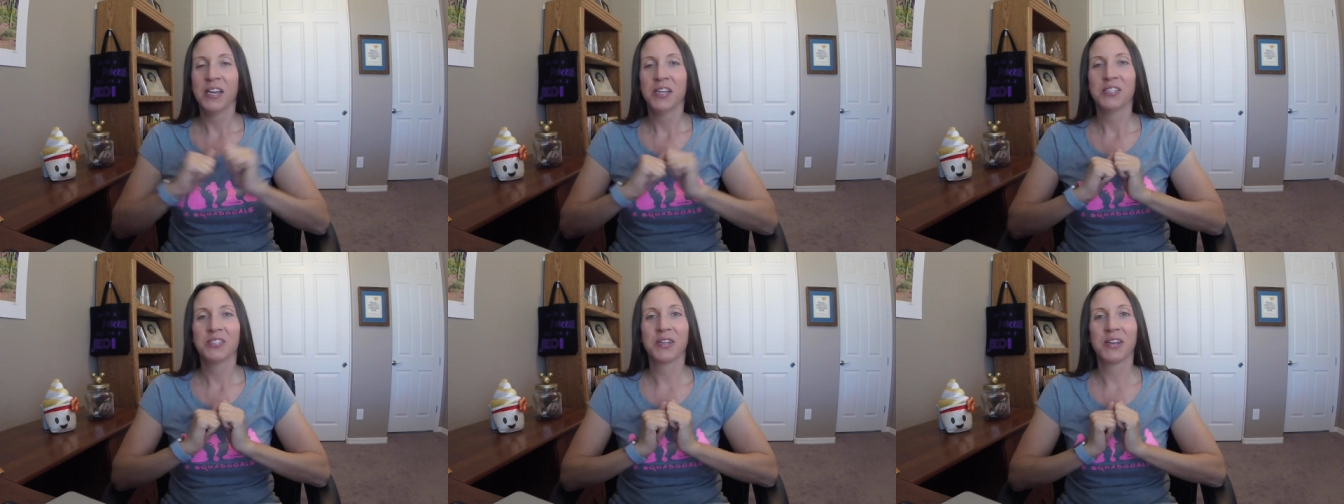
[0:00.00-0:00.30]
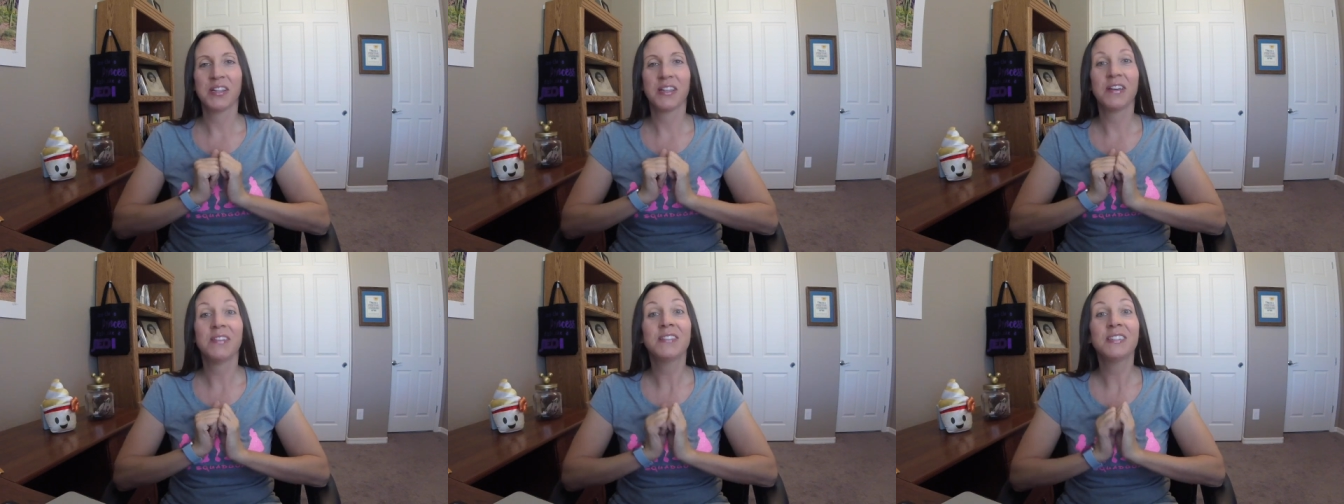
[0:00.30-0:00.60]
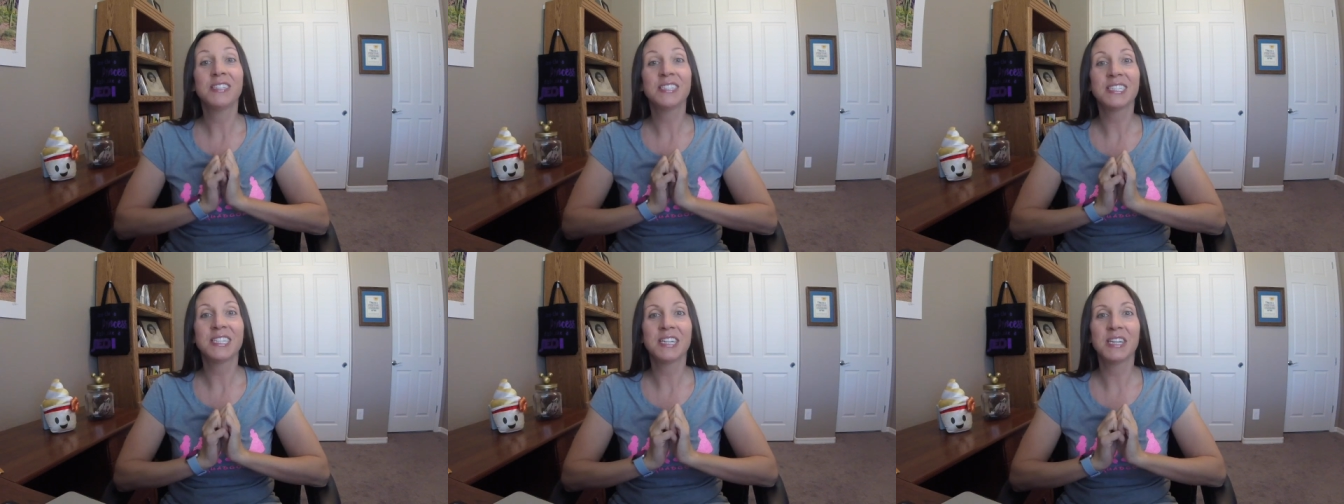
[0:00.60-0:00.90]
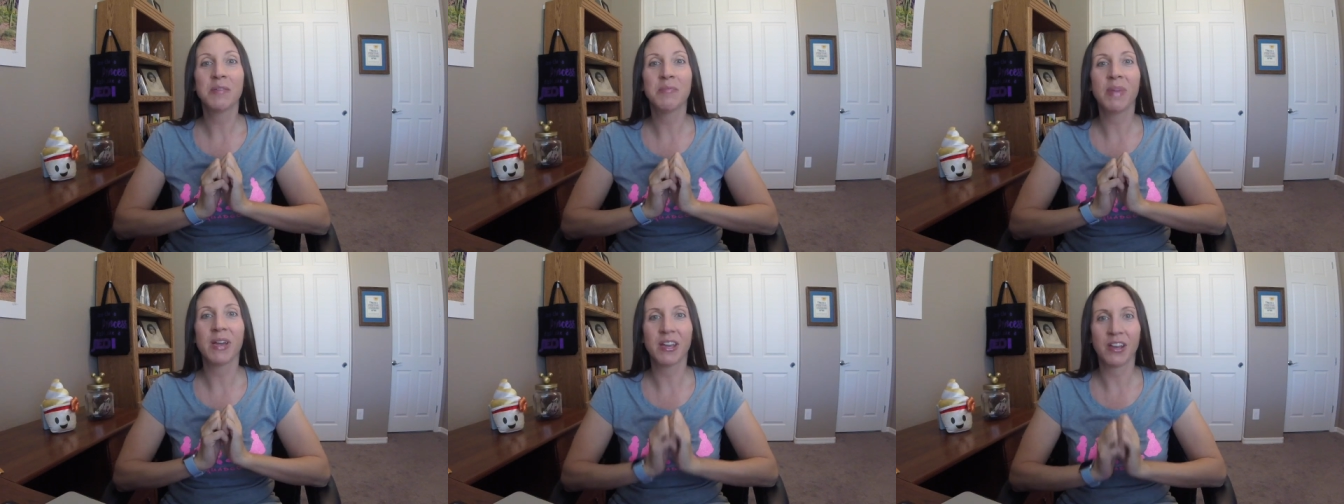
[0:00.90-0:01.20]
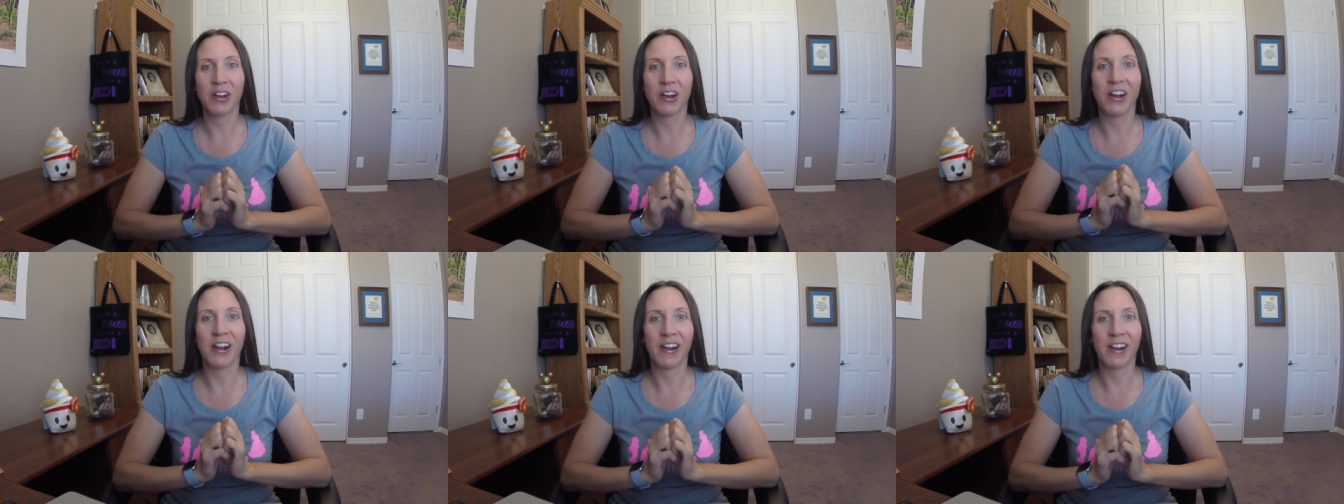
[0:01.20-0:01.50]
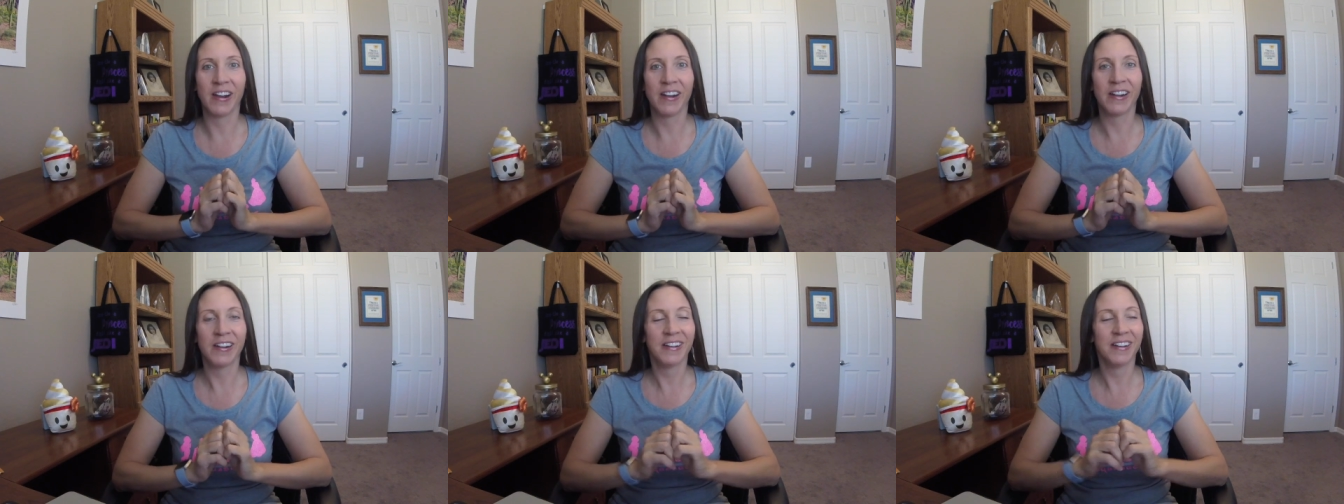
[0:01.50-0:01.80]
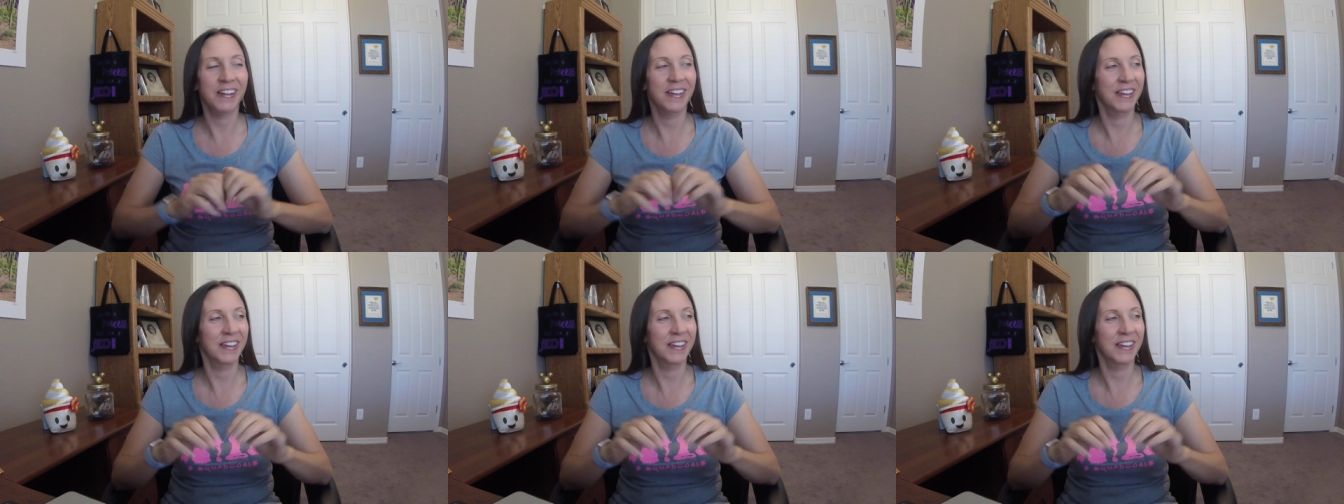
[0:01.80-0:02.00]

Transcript: So I love to sing in my car